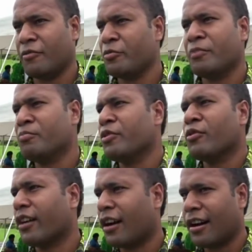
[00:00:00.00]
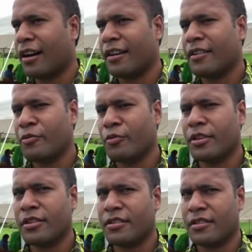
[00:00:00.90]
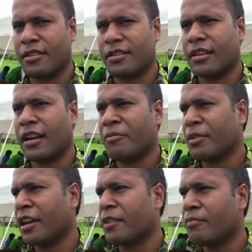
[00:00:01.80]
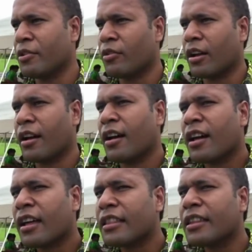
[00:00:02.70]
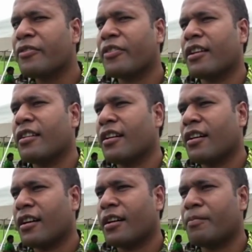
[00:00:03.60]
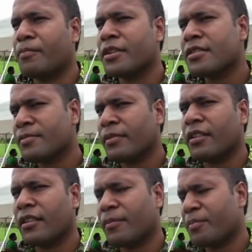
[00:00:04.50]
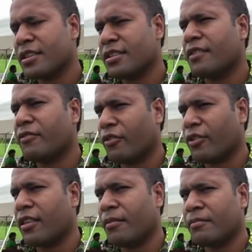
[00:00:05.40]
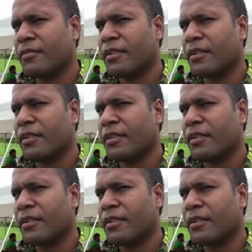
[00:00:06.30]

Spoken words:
we build, the government can build different prison for them.